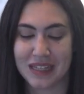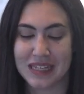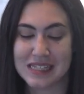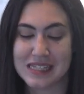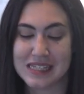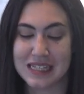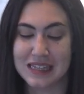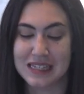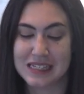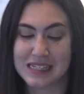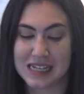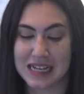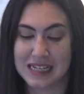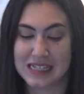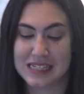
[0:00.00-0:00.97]

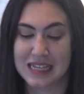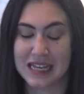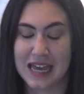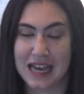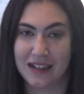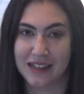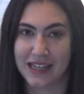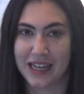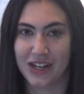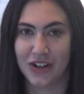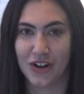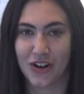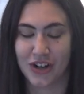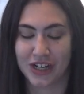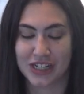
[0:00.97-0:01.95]
synthesizing allocated
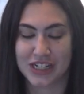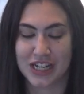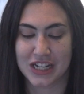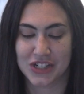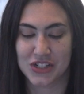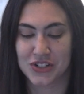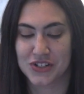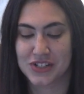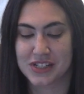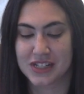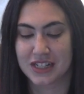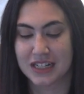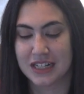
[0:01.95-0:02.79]
architectures,